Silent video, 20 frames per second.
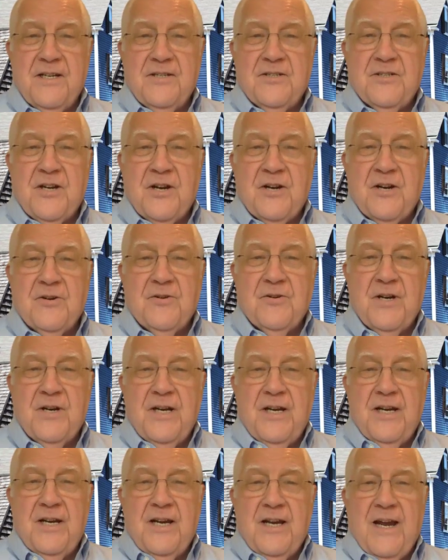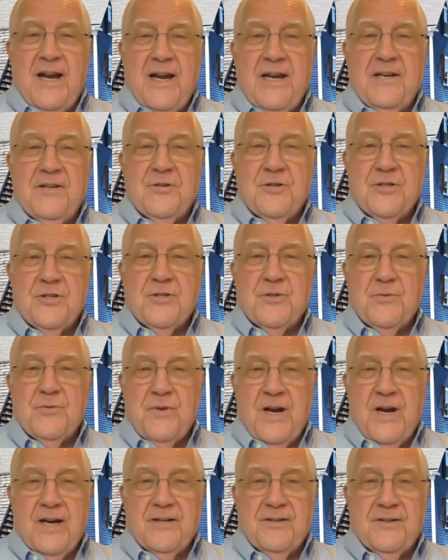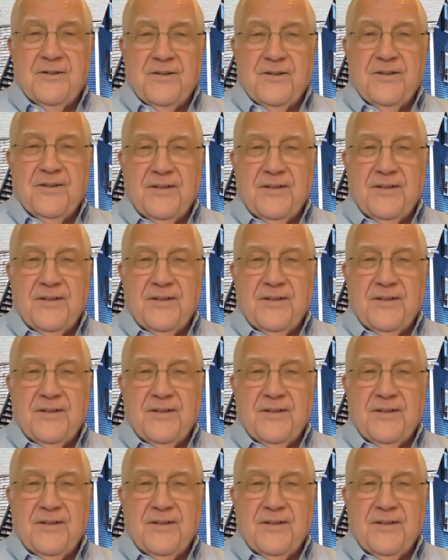So age is a factor,